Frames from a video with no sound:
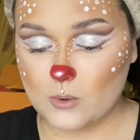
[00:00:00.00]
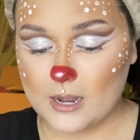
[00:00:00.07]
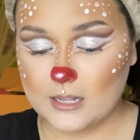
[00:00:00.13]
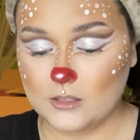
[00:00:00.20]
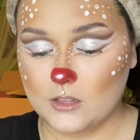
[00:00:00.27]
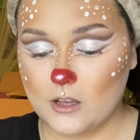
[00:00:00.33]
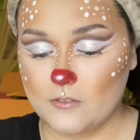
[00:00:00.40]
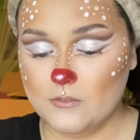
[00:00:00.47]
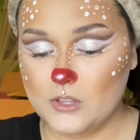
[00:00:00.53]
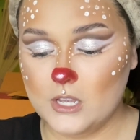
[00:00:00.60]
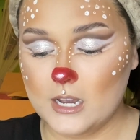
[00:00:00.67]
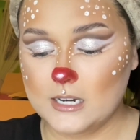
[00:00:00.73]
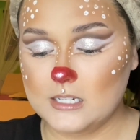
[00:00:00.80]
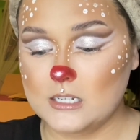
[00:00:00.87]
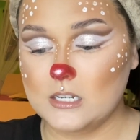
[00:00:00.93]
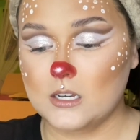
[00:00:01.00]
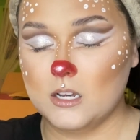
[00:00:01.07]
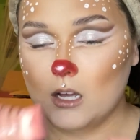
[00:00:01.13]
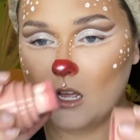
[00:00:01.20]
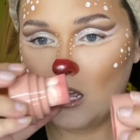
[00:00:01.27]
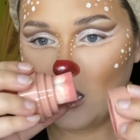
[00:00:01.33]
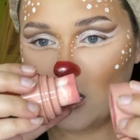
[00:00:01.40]
I love the
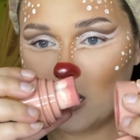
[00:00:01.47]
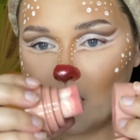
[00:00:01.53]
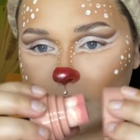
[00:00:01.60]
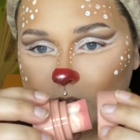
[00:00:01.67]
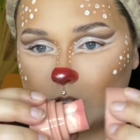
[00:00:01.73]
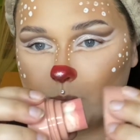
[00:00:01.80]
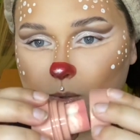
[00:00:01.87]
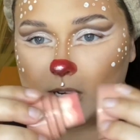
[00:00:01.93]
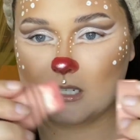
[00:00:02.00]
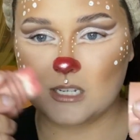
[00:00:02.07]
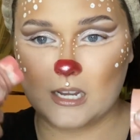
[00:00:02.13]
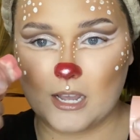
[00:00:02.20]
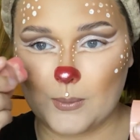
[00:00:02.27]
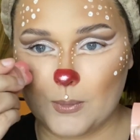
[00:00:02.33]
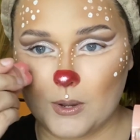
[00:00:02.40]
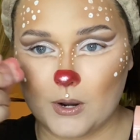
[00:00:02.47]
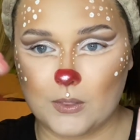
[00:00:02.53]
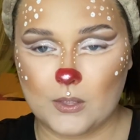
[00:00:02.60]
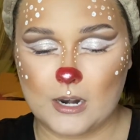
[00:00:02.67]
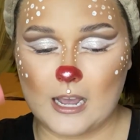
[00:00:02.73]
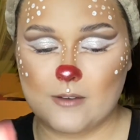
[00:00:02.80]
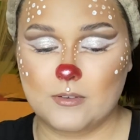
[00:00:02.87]
idea of just pressing in there and
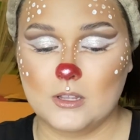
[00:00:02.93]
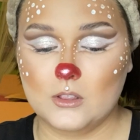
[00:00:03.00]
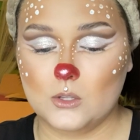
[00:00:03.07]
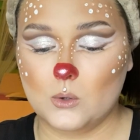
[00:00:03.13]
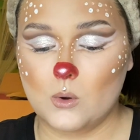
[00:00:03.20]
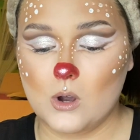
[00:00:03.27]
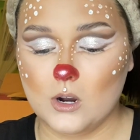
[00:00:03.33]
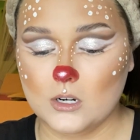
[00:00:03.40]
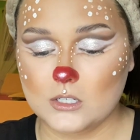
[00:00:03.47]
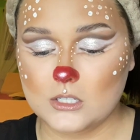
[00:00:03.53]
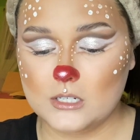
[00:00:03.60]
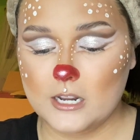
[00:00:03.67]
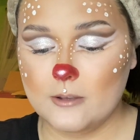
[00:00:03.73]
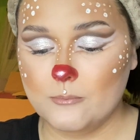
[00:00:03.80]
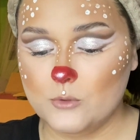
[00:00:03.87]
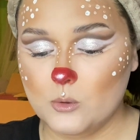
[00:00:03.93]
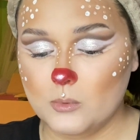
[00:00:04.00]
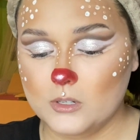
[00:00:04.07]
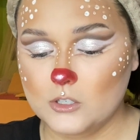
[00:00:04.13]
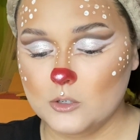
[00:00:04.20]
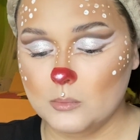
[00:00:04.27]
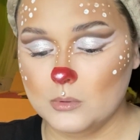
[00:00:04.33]
then having a little heart stamp to
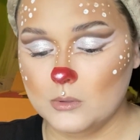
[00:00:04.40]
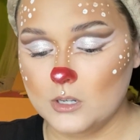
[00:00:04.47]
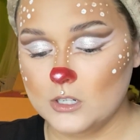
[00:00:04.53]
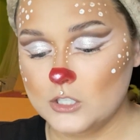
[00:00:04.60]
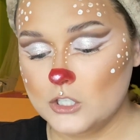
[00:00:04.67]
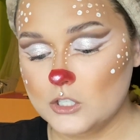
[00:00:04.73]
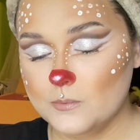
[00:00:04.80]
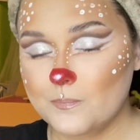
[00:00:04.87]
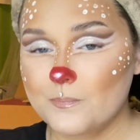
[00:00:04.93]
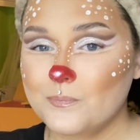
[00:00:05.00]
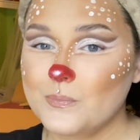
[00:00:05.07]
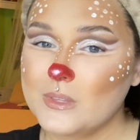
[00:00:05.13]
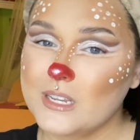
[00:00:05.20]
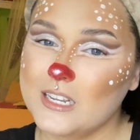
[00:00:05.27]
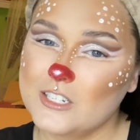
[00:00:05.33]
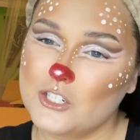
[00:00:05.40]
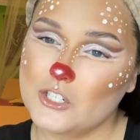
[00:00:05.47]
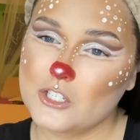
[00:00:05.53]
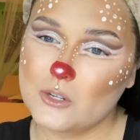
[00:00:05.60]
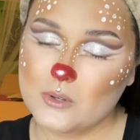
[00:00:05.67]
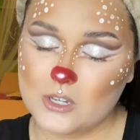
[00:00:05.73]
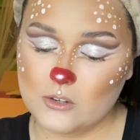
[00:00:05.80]
blend your blush. It's just
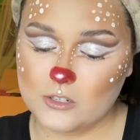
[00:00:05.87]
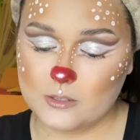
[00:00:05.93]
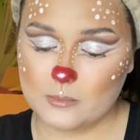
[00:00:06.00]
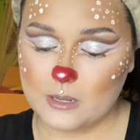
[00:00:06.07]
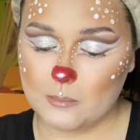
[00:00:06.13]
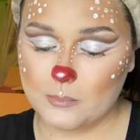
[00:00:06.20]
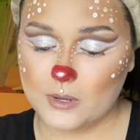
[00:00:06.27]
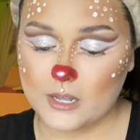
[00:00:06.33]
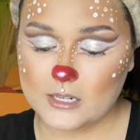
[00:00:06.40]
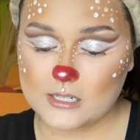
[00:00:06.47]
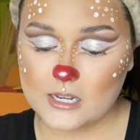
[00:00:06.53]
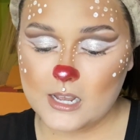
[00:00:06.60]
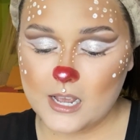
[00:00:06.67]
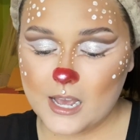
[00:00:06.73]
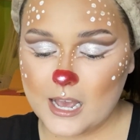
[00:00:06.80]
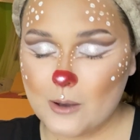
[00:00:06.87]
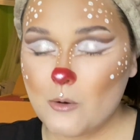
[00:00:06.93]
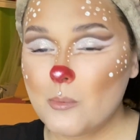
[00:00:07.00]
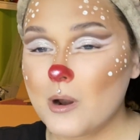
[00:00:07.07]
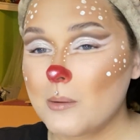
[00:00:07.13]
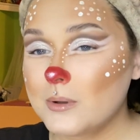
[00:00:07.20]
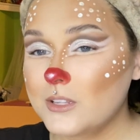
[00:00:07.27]
so cute to me, but I will
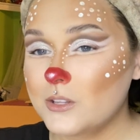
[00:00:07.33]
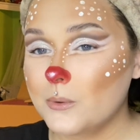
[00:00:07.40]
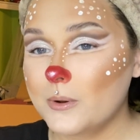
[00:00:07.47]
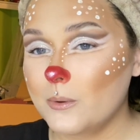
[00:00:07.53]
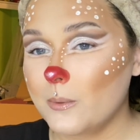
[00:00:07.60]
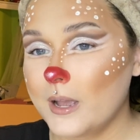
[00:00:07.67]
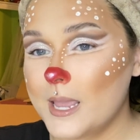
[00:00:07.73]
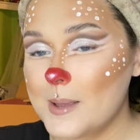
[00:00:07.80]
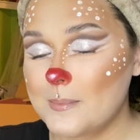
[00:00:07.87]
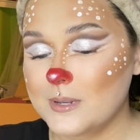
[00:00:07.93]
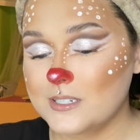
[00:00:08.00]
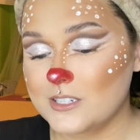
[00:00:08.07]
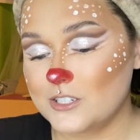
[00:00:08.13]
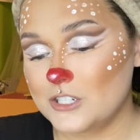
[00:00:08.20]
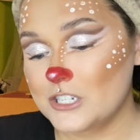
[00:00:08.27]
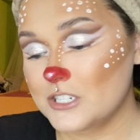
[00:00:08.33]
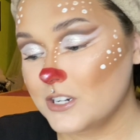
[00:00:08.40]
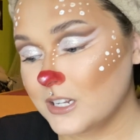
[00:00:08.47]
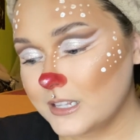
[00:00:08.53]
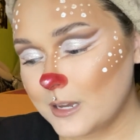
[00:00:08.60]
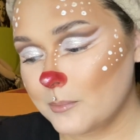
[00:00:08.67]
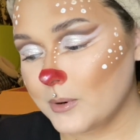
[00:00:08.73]
probably throw it away because it's just
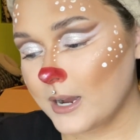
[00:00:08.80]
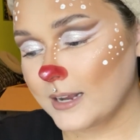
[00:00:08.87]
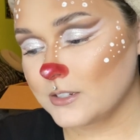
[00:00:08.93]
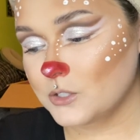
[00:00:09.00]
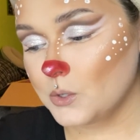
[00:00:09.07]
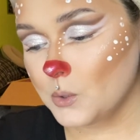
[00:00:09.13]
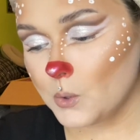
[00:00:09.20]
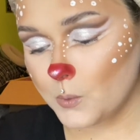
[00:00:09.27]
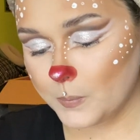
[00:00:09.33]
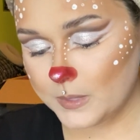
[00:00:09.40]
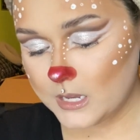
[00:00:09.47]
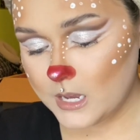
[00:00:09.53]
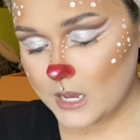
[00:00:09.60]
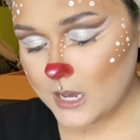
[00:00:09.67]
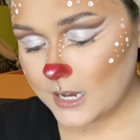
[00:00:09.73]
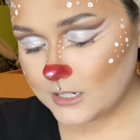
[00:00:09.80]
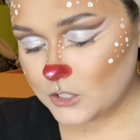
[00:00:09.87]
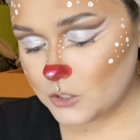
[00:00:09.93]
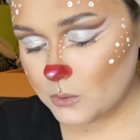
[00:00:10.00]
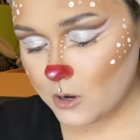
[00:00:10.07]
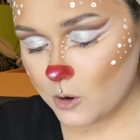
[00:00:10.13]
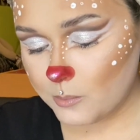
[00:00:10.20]
not that practical. I
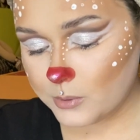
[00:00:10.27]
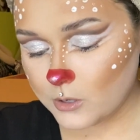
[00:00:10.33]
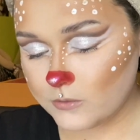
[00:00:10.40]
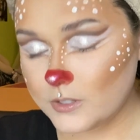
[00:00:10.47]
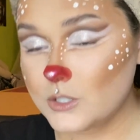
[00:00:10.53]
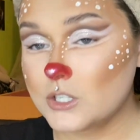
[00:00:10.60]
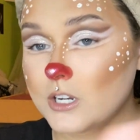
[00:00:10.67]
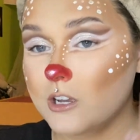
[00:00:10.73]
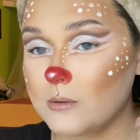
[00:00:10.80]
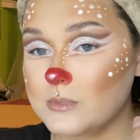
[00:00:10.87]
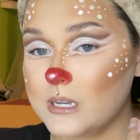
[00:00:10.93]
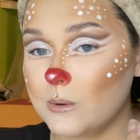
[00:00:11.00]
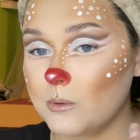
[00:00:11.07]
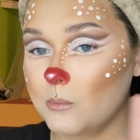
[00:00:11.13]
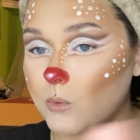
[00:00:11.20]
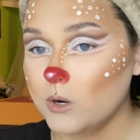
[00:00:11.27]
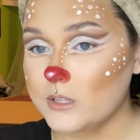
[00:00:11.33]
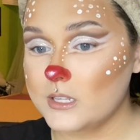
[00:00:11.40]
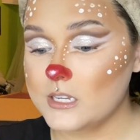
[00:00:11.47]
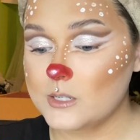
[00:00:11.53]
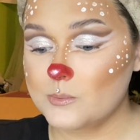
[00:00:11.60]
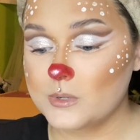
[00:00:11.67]
do hope Profusion comes out with more of
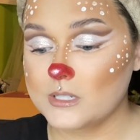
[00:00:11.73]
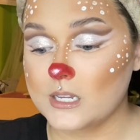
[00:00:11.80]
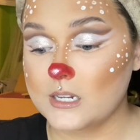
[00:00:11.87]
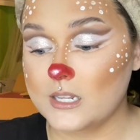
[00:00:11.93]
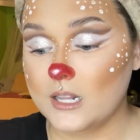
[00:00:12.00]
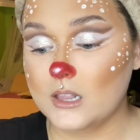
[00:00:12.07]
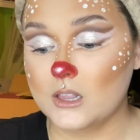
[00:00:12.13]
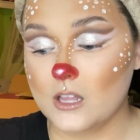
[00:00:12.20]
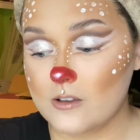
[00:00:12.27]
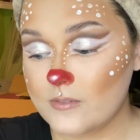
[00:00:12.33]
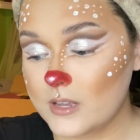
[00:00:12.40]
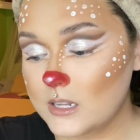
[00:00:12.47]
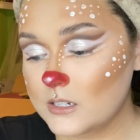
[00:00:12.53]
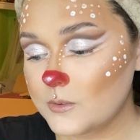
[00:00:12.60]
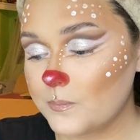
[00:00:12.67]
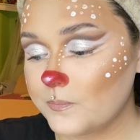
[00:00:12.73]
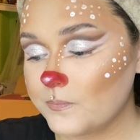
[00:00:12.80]
these because I did love it.